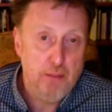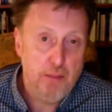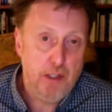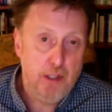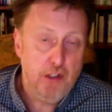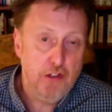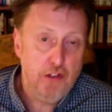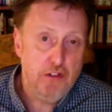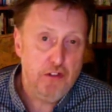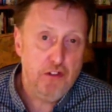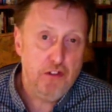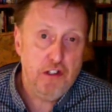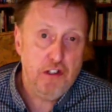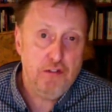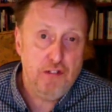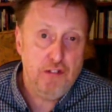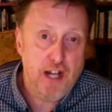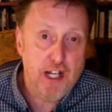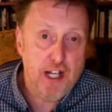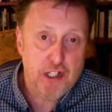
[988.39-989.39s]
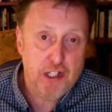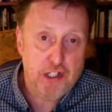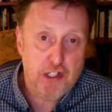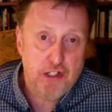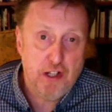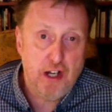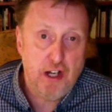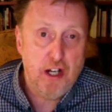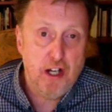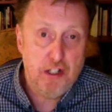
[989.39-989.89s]
Because there's a vast
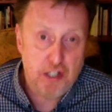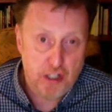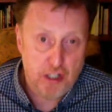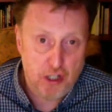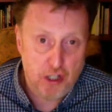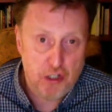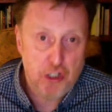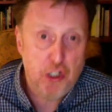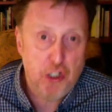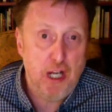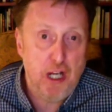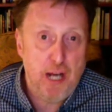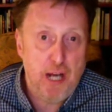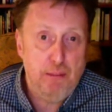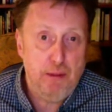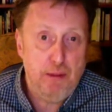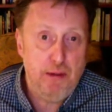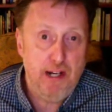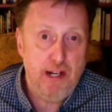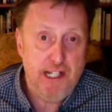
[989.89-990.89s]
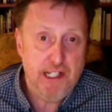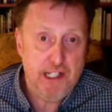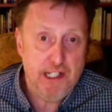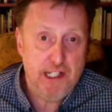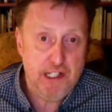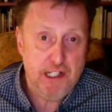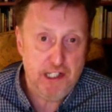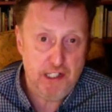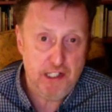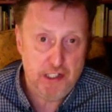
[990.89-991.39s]
ideological
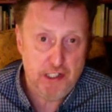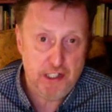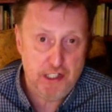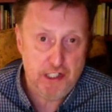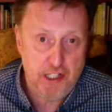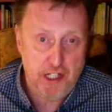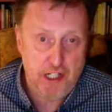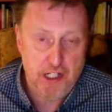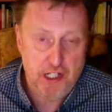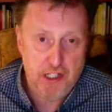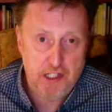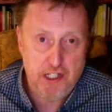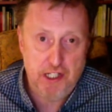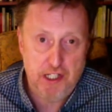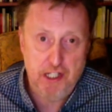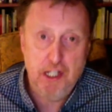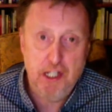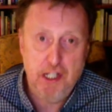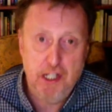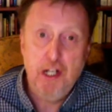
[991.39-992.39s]
apparatus in society,